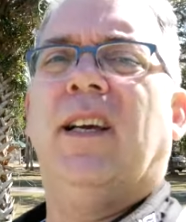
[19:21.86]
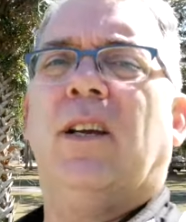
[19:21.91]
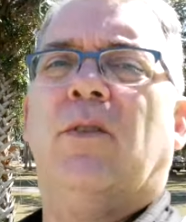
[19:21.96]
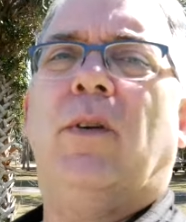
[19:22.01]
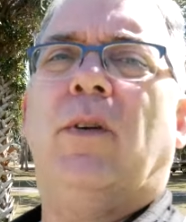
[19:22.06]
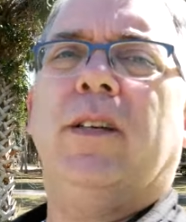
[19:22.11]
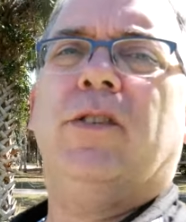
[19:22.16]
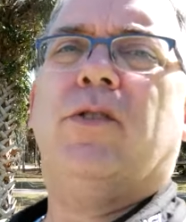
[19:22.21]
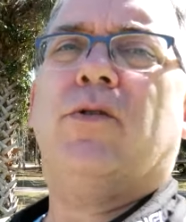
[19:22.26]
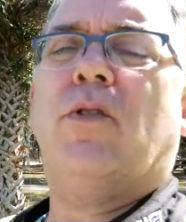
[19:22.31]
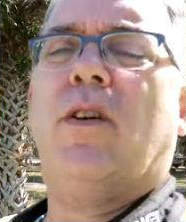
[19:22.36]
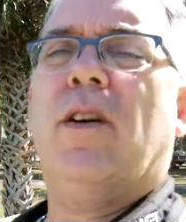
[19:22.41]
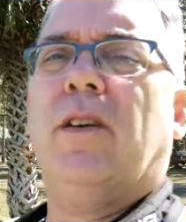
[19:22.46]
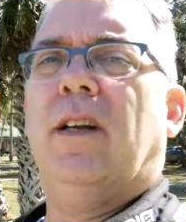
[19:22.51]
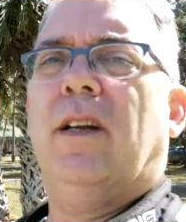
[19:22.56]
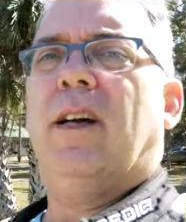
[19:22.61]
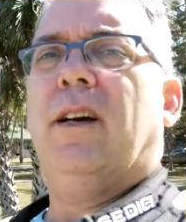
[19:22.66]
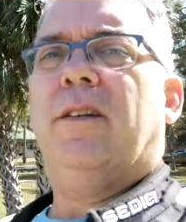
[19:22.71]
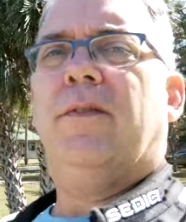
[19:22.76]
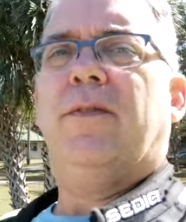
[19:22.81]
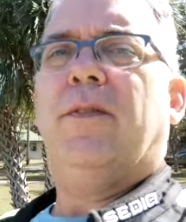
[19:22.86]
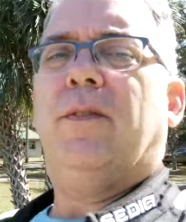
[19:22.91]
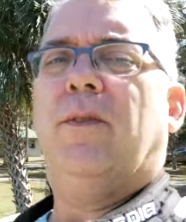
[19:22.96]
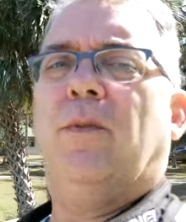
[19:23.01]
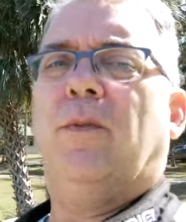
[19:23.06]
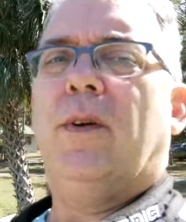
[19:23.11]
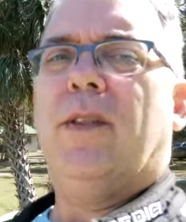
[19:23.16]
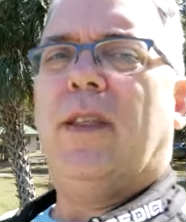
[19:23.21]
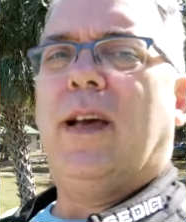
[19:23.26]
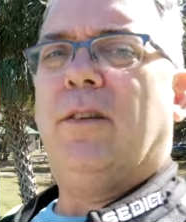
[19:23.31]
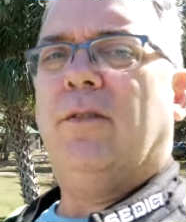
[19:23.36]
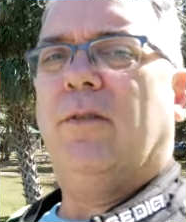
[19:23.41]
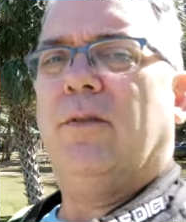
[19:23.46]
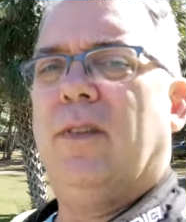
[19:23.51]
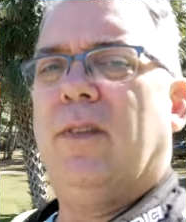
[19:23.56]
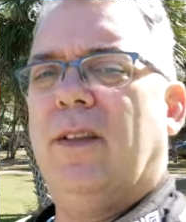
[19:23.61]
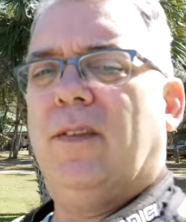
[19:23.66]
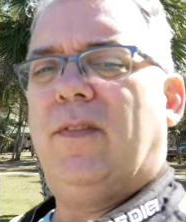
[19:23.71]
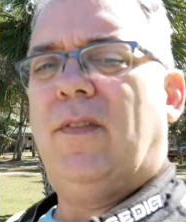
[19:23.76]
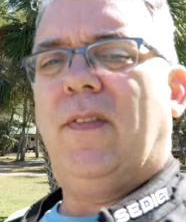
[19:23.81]
quite strong enough without
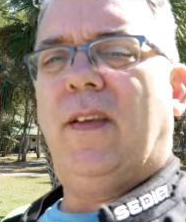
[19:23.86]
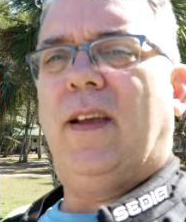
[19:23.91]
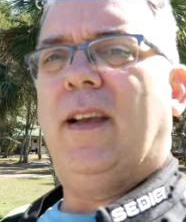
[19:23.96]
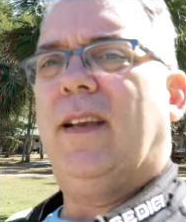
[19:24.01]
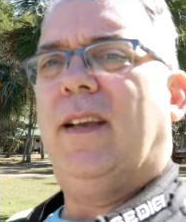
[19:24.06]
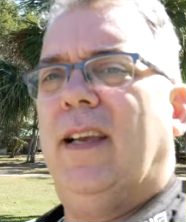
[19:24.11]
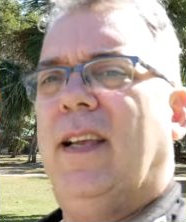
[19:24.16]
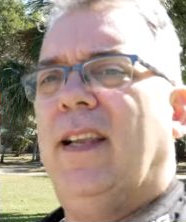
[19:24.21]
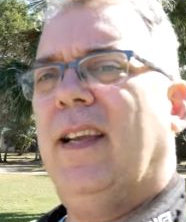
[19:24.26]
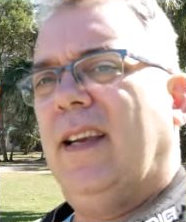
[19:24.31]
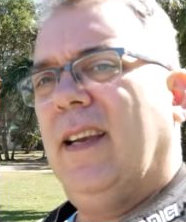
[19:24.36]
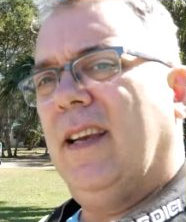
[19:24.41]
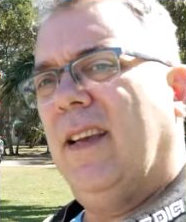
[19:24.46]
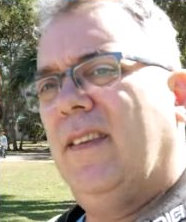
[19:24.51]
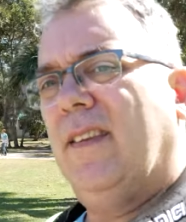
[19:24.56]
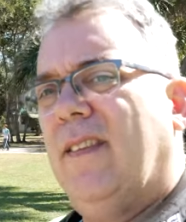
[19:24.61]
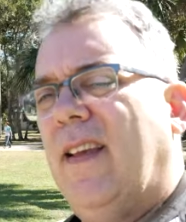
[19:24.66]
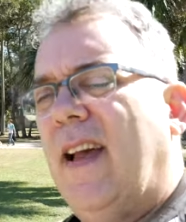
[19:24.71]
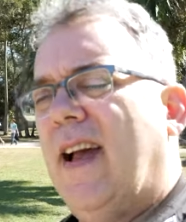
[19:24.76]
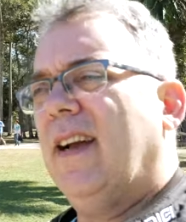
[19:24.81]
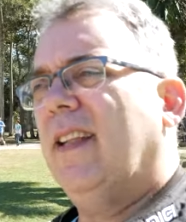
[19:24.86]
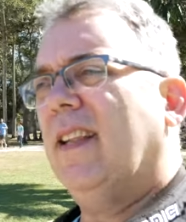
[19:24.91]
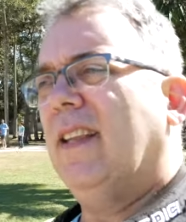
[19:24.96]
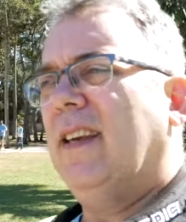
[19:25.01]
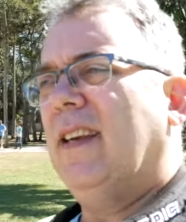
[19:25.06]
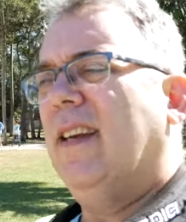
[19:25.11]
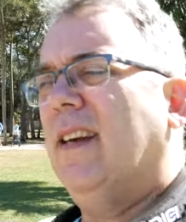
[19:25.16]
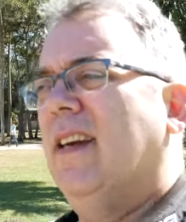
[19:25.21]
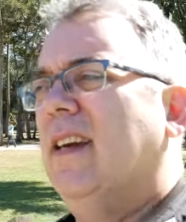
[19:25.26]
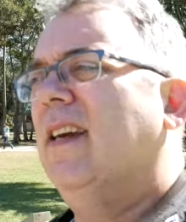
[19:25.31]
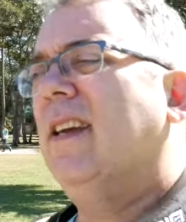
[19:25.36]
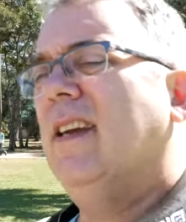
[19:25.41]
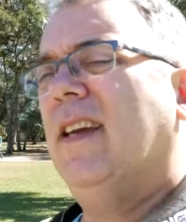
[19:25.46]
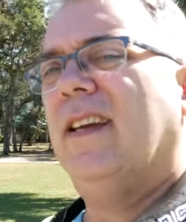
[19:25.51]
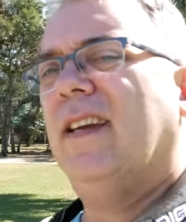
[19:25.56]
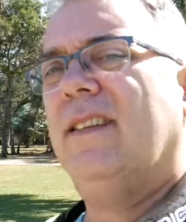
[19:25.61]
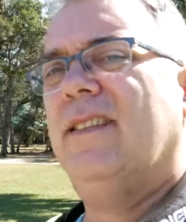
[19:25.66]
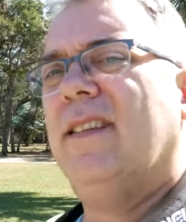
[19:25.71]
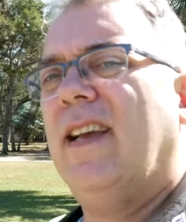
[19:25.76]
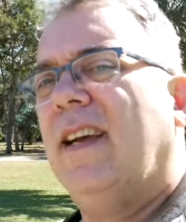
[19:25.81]
this thing getting exactly
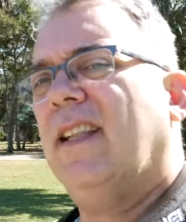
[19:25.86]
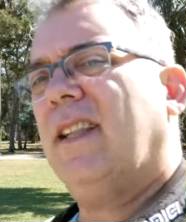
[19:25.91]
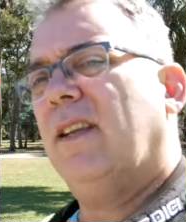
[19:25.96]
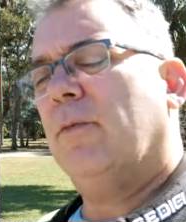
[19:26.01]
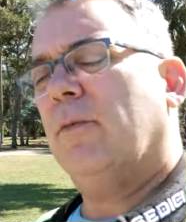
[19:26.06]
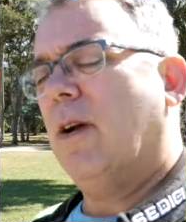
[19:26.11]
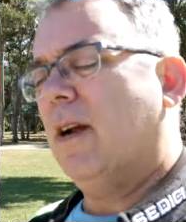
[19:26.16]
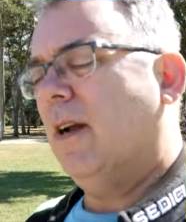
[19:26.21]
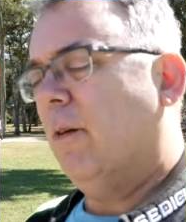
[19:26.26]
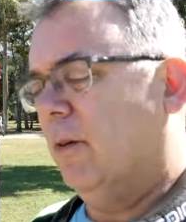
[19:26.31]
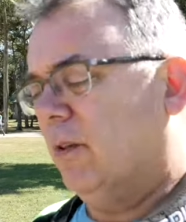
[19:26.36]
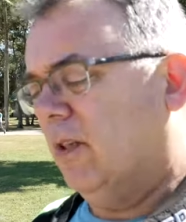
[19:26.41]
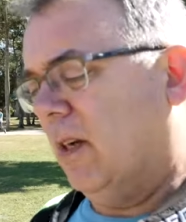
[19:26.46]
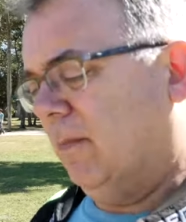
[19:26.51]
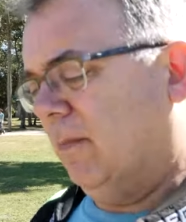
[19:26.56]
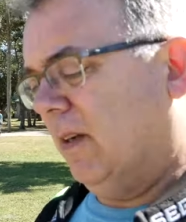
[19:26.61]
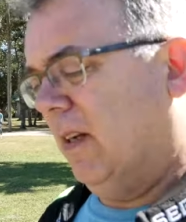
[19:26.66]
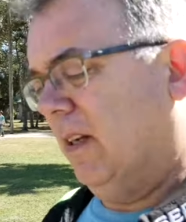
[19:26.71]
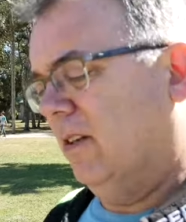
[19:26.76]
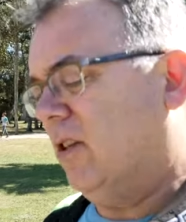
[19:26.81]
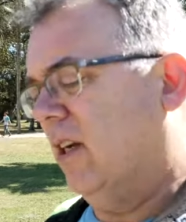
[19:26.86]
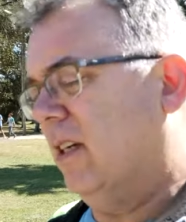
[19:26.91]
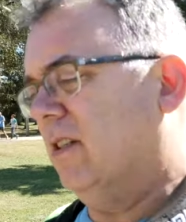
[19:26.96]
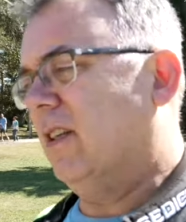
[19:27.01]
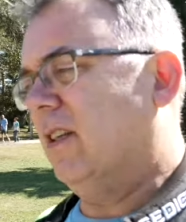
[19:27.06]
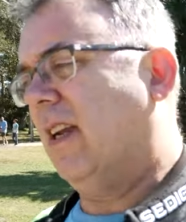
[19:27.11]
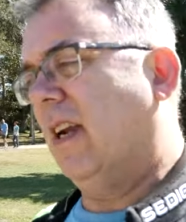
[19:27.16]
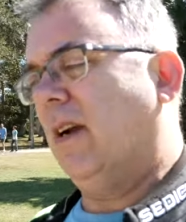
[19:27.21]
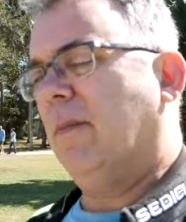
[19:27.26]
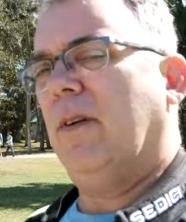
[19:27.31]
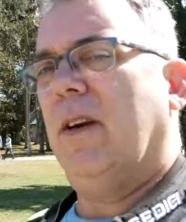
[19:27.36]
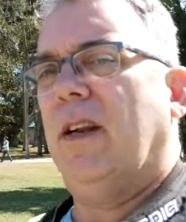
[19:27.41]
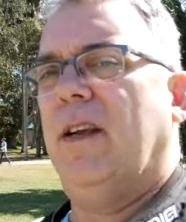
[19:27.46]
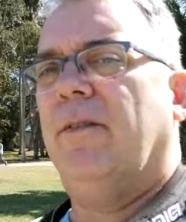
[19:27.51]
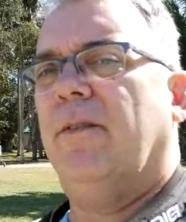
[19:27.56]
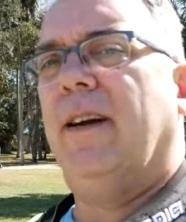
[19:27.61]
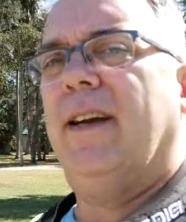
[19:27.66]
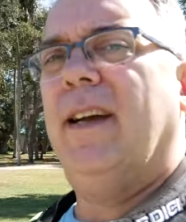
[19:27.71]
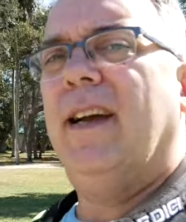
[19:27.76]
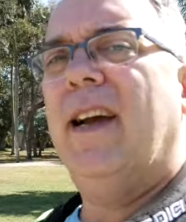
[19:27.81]
exactly right which I'm going to change the camera
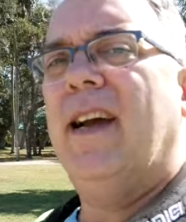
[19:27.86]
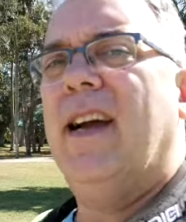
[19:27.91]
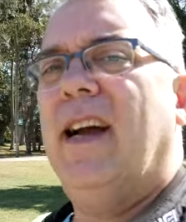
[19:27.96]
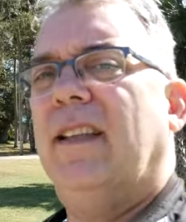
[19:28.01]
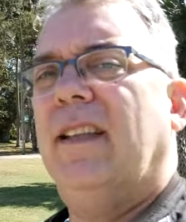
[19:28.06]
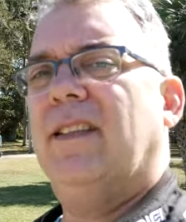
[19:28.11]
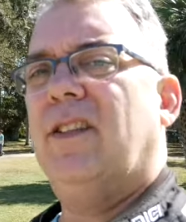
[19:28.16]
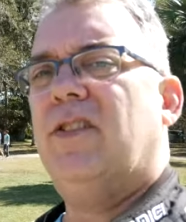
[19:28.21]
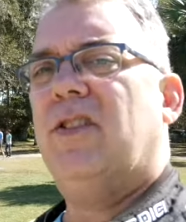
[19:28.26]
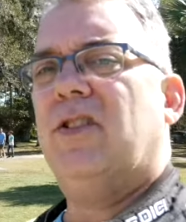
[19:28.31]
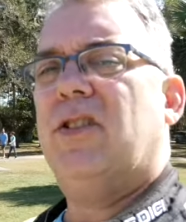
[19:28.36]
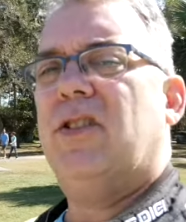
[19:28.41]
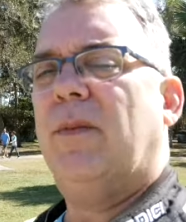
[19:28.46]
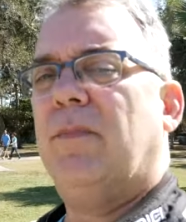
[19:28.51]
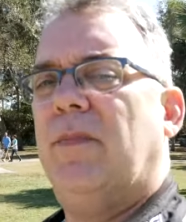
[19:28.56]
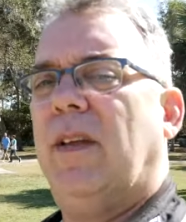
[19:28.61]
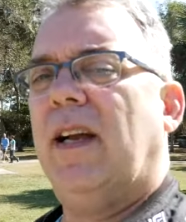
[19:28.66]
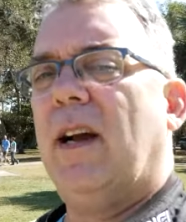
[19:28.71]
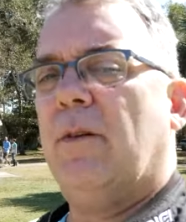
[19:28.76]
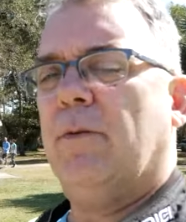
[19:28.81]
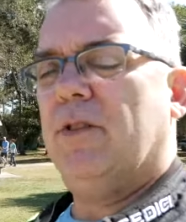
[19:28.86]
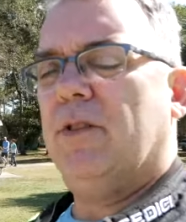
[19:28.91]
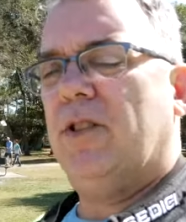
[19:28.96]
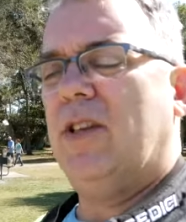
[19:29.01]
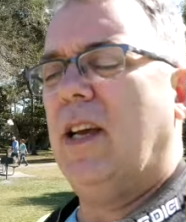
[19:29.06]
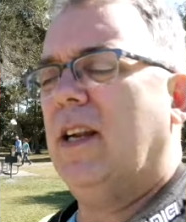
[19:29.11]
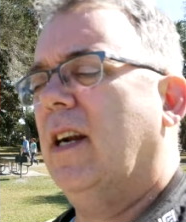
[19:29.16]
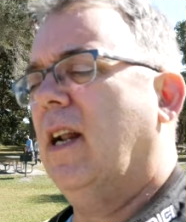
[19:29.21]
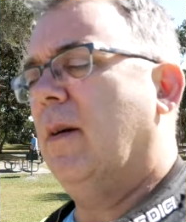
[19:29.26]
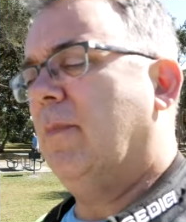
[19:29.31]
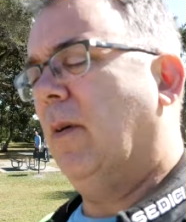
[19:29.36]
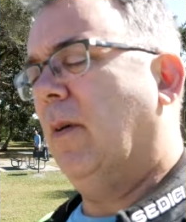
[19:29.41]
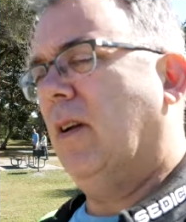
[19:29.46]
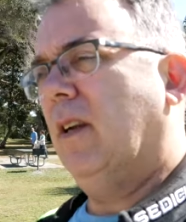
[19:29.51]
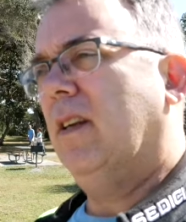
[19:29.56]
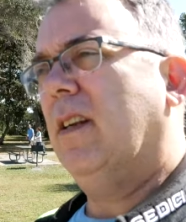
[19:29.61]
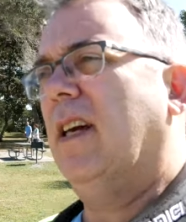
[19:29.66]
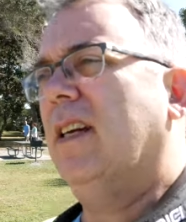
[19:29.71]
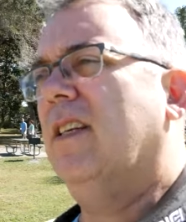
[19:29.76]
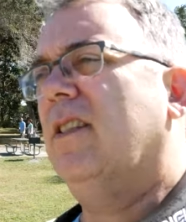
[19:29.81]
anyway and this is something I would set it up on
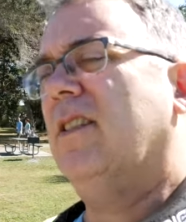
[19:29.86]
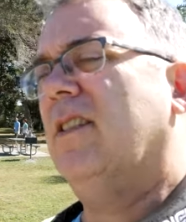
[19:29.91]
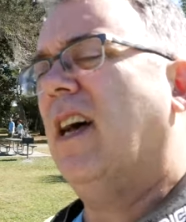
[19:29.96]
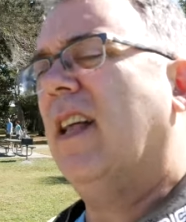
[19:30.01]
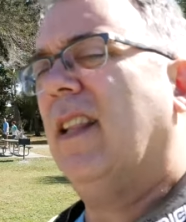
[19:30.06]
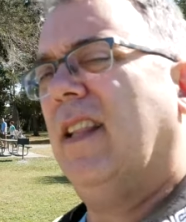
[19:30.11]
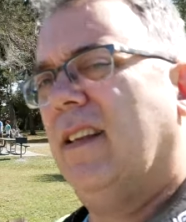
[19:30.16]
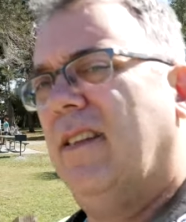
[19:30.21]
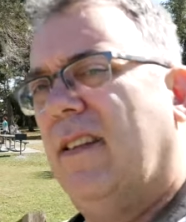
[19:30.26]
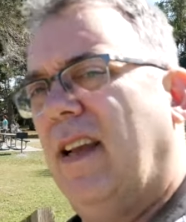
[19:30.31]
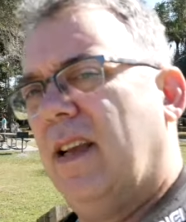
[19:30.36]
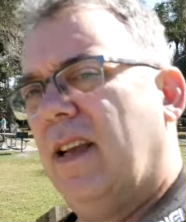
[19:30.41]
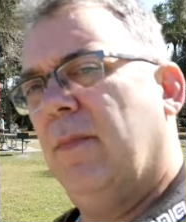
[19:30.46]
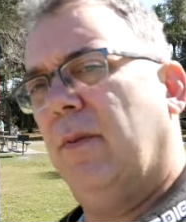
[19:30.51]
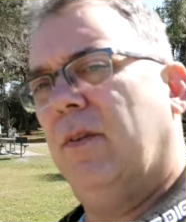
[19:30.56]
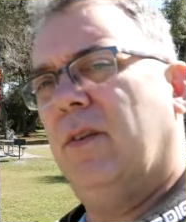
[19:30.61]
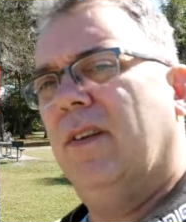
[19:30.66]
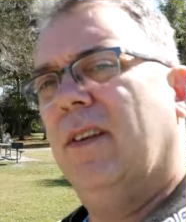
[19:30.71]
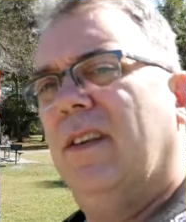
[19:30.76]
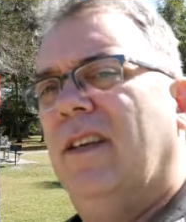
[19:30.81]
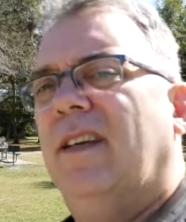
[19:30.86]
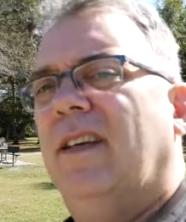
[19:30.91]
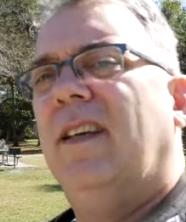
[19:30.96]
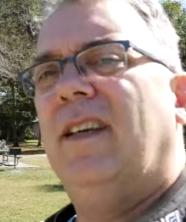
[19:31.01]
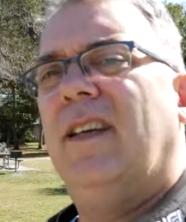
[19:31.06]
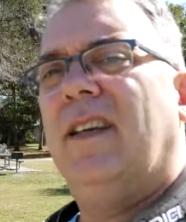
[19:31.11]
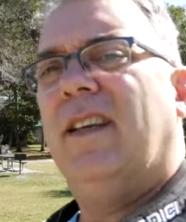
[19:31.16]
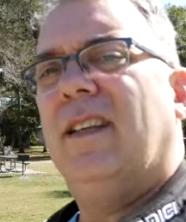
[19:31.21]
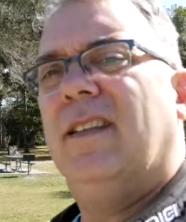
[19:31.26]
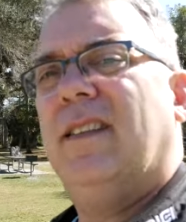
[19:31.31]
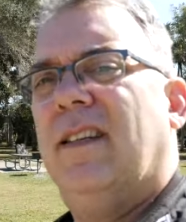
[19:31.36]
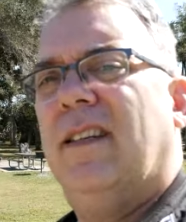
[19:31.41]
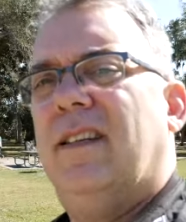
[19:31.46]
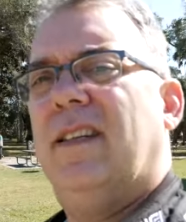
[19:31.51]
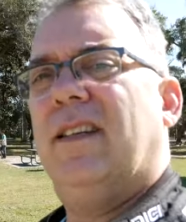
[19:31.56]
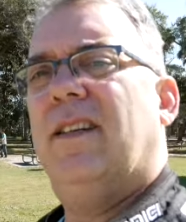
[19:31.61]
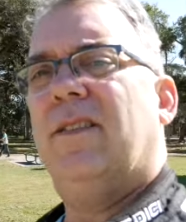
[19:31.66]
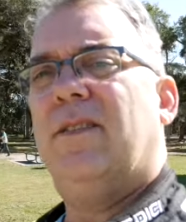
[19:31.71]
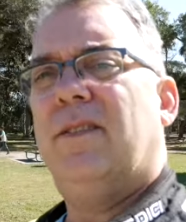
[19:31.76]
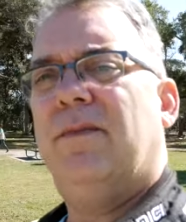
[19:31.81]
a nice solid table to
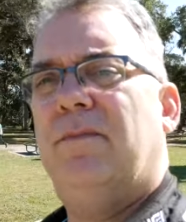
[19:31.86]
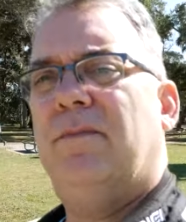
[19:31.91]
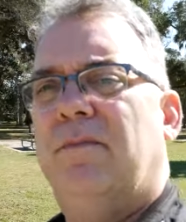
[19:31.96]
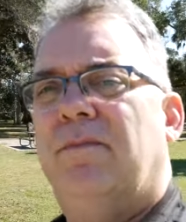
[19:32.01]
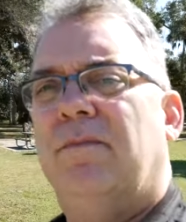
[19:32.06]
do